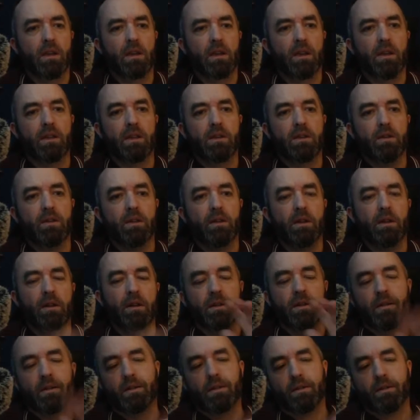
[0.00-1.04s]
it's gonna
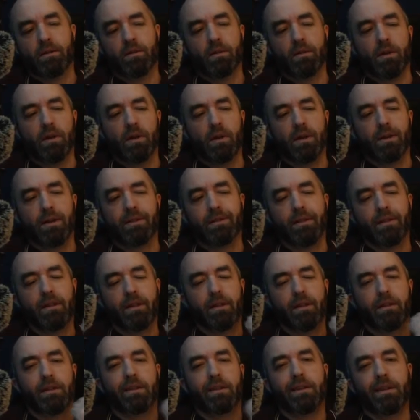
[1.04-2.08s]
go, oh,
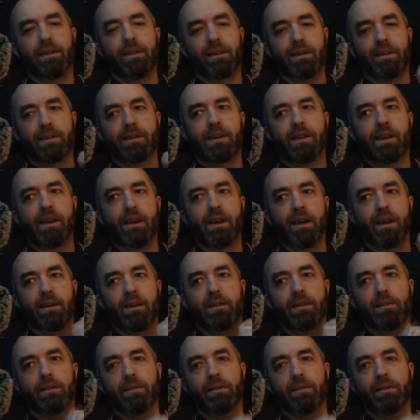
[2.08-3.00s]
give this guy,